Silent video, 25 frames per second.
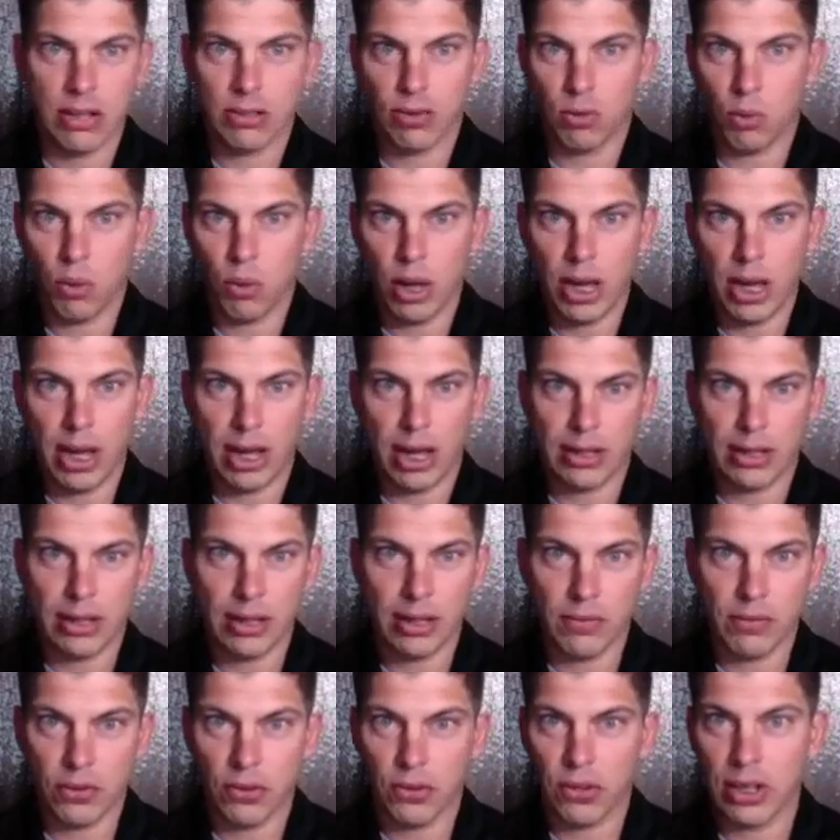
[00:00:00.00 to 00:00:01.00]
and weighing the
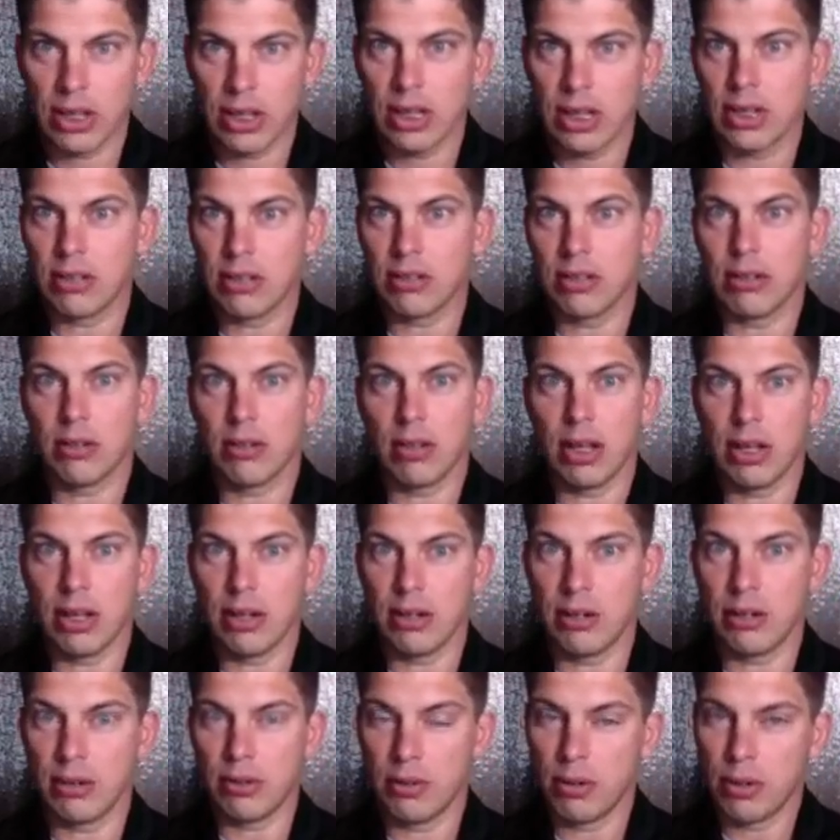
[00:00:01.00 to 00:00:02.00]
different things
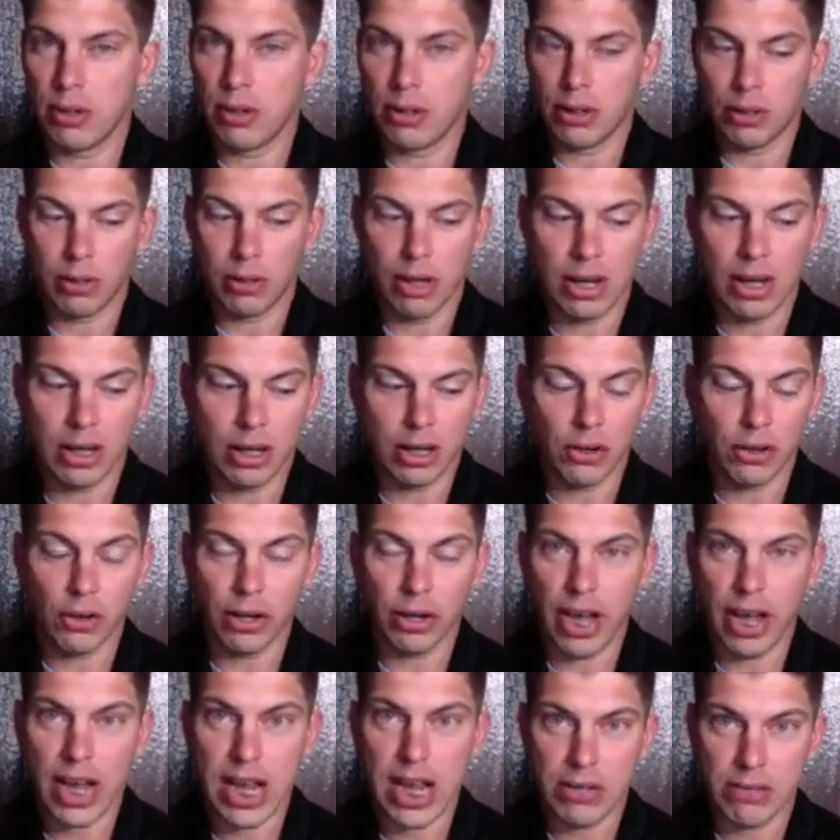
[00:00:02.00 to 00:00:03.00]
and getting
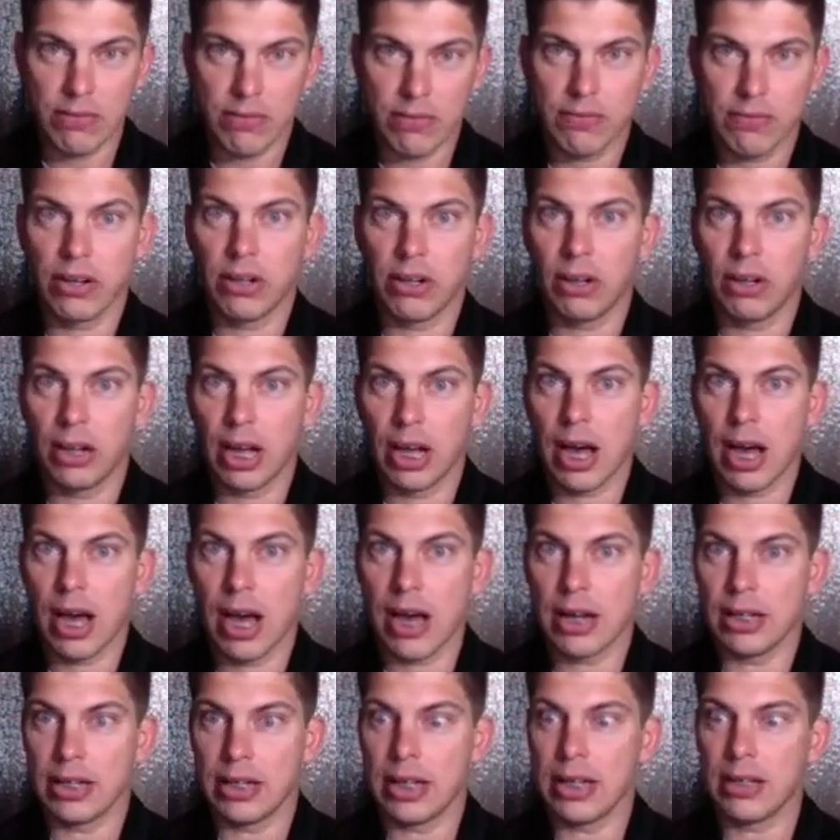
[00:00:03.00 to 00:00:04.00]
creative and figuring out how
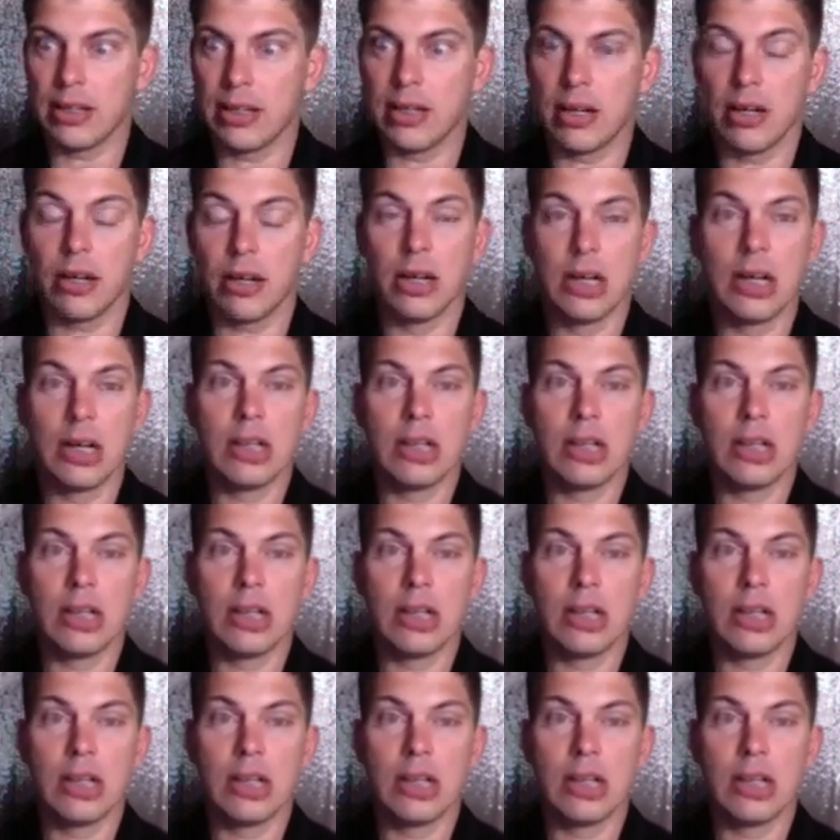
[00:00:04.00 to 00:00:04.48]
to get there.